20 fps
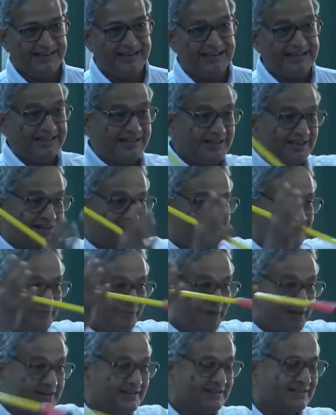in the
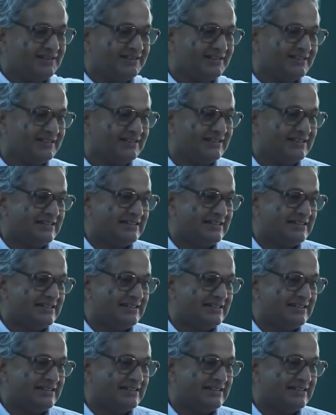vehicle